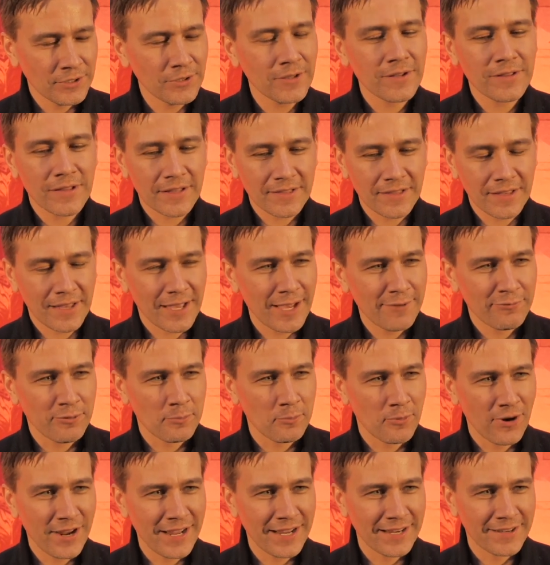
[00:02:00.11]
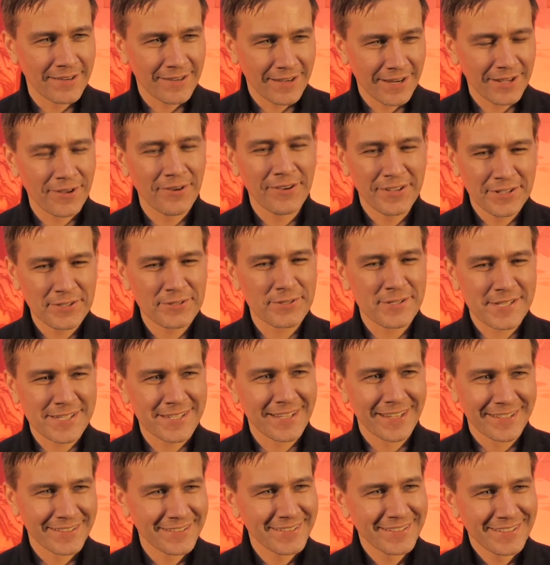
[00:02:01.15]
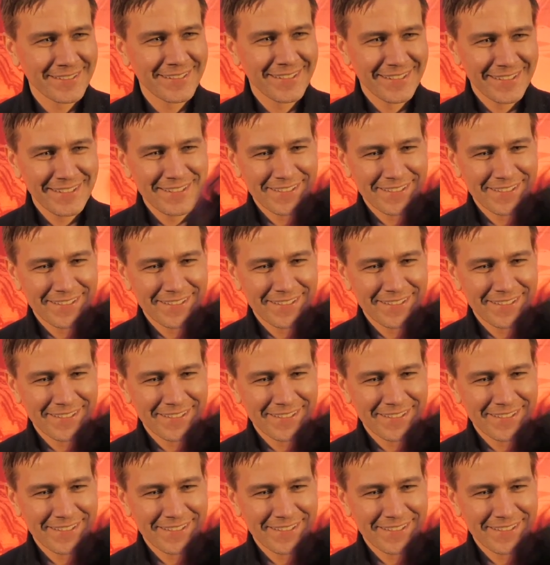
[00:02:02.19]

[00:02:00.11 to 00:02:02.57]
You look like the guy from Reign." And I go, "Interesting." Oh God.